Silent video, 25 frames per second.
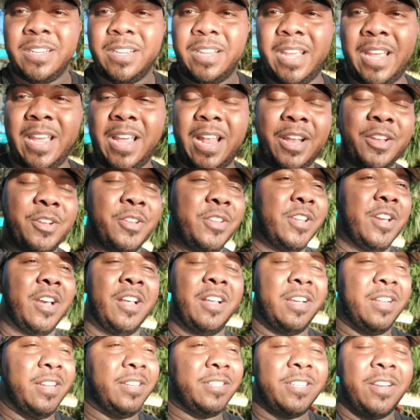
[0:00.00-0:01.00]
And I know
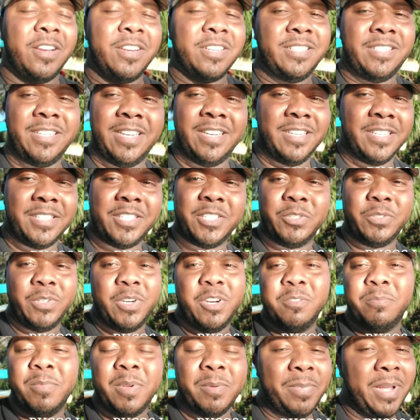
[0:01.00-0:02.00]
y'all gonna talk shit and
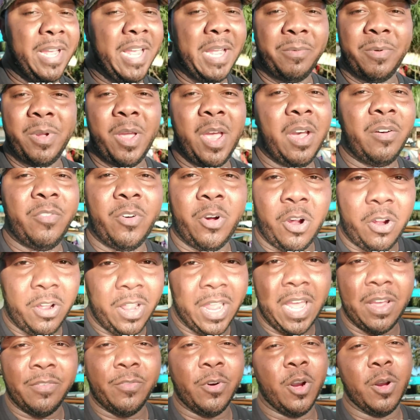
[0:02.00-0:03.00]
disagree with me, but hey, we have, all
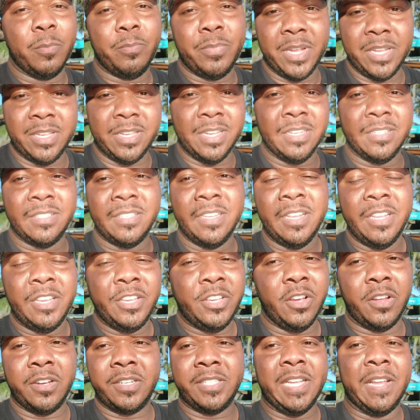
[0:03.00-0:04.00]
have our opinions.
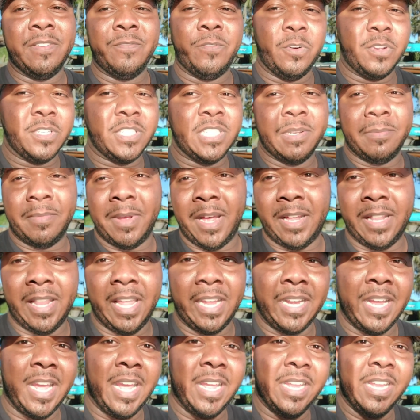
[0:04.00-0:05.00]
Y'all just ain't voicing them out
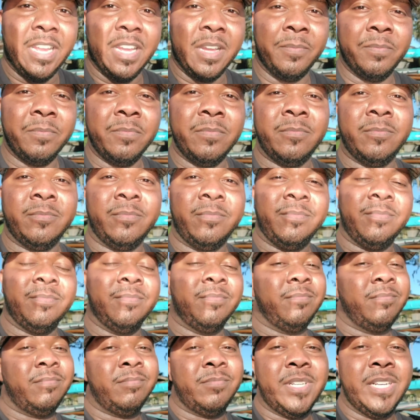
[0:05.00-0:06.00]
like I am
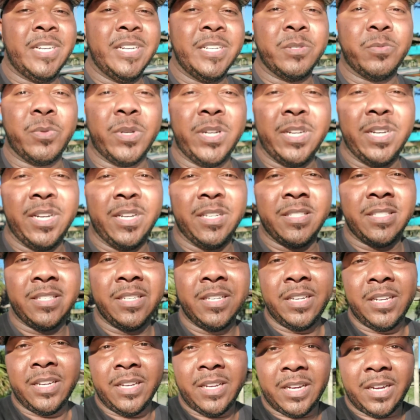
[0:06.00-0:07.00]
it is what it is.
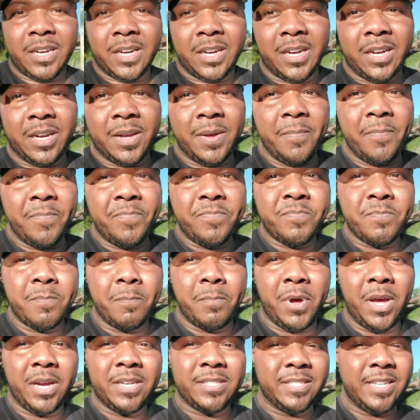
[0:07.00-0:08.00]
Um,
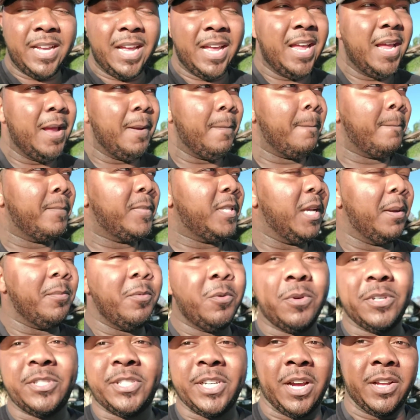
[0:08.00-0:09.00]
Bucs game. Tell
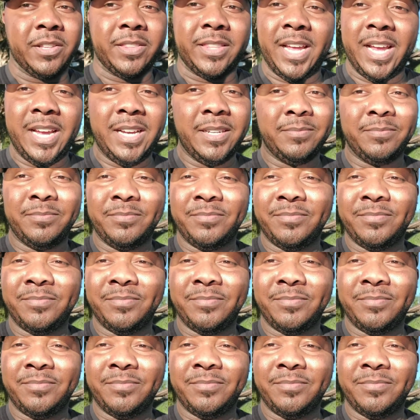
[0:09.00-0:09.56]
me what y'all think.